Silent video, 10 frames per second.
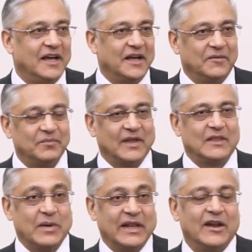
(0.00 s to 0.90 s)
at
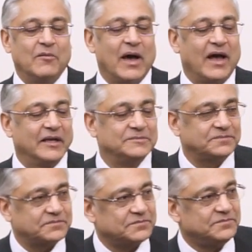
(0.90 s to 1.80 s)
the beginning of my
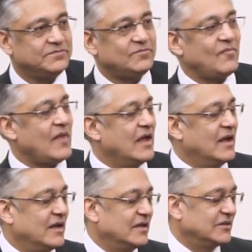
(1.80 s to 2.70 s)

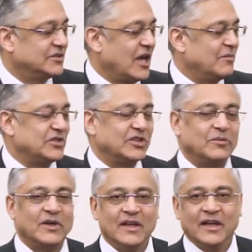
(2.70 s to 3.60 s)

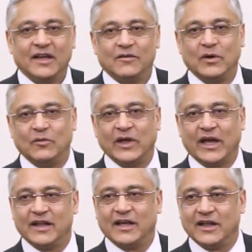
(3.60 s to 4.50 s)
chairmanship. We
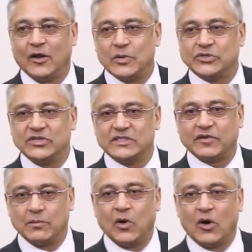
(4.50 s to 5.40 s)
had an opportunity
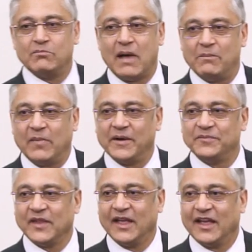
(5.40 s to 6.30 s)
for a board member,
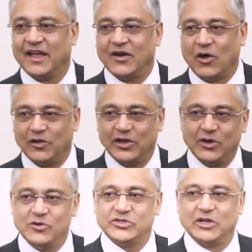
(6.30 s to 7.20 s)
and all the
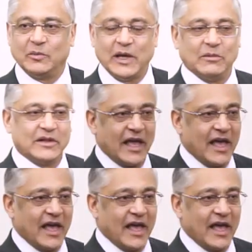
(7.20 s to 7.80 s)
usual people